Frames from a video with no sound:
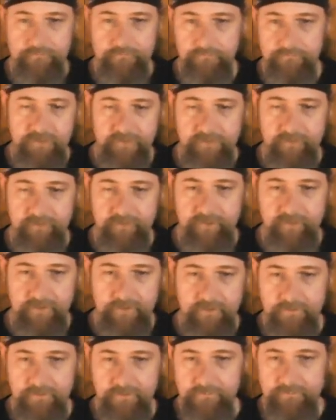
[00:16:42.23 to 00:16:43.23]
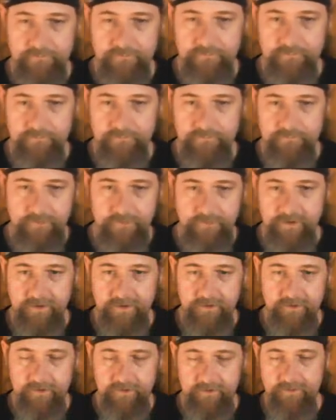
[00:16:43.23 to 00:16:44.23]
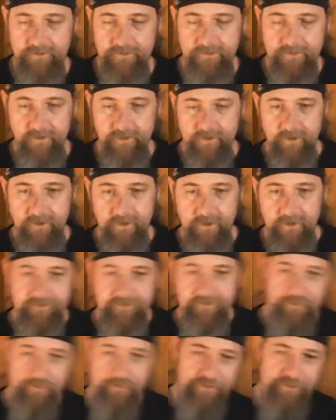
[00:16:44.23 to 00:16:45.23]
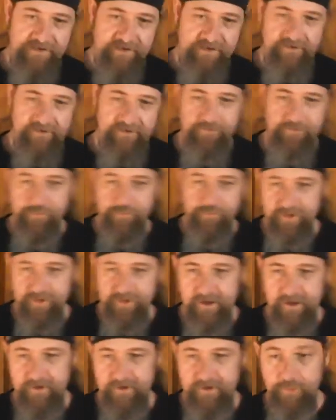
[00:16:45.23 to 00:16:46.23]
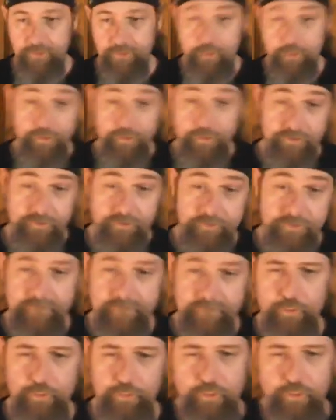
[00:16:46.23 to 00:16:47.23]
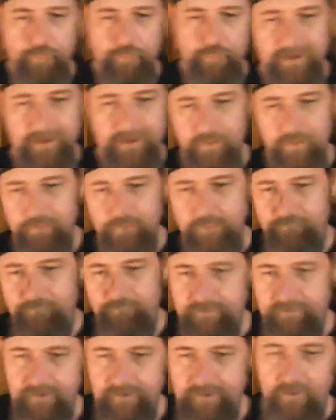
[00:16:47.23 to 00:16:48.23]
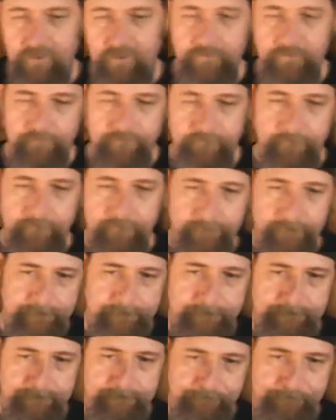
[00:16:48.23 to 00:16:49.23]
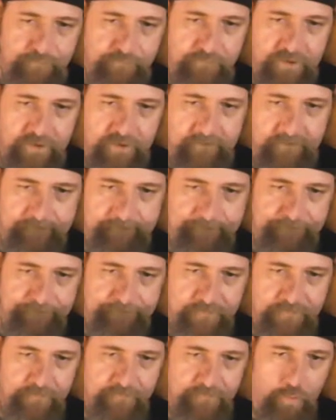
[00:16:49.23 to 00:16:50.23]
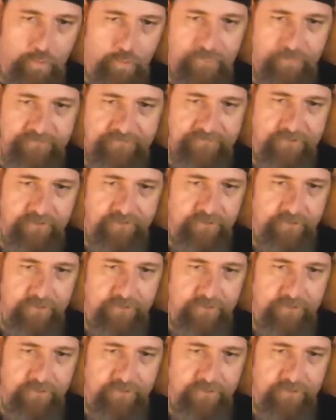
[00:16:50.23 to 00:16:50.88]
non-matter. Like you're yin and you're yang. You're good and you're evil. You're male and you're female. Okay? There's always a